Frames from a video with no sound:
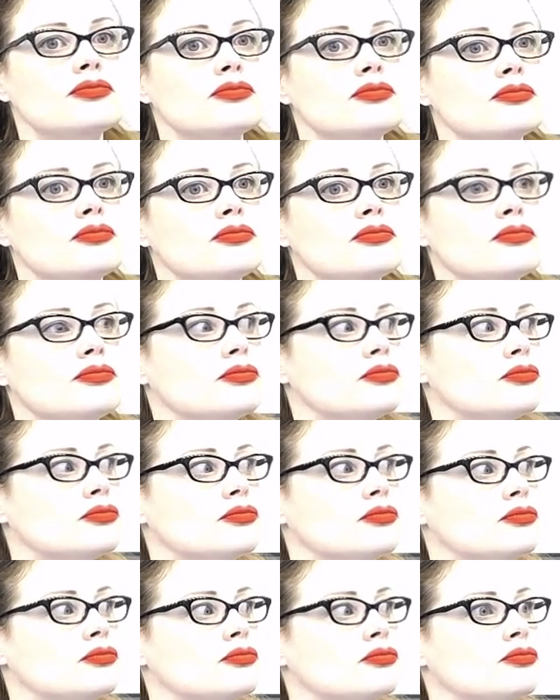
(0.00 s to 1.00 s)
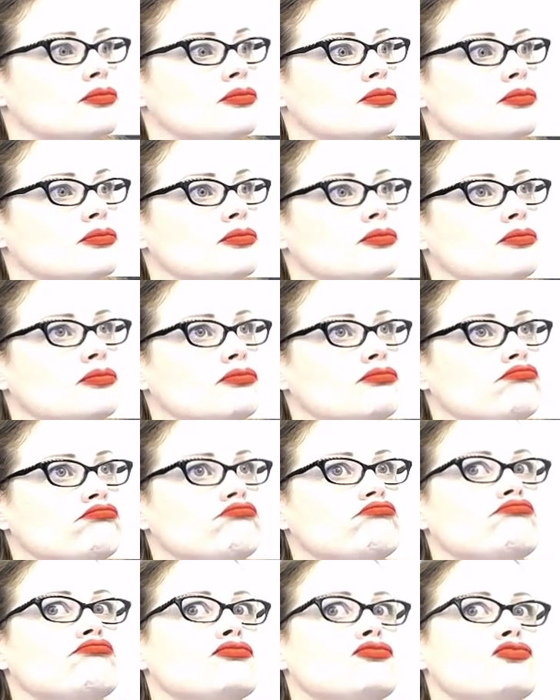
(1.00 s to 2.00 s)
Like a host for information.
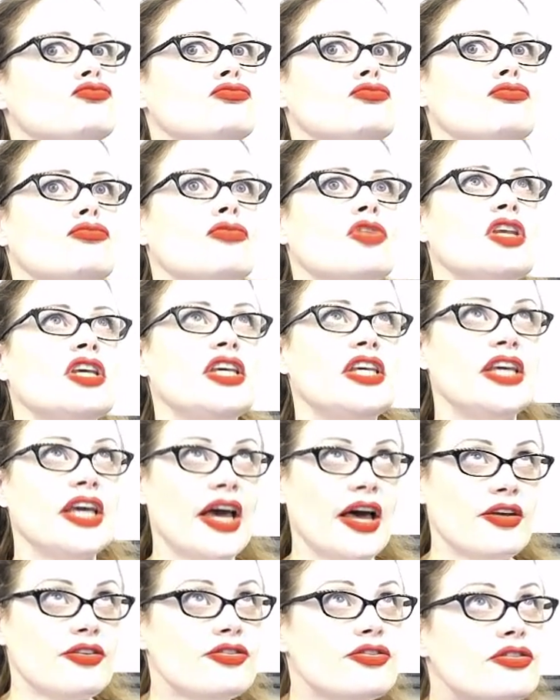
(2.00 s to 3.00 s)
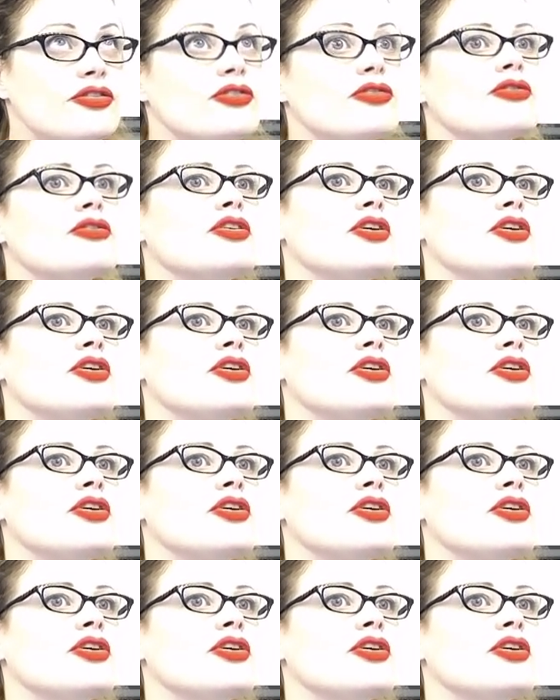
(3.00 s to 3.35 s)
Yes.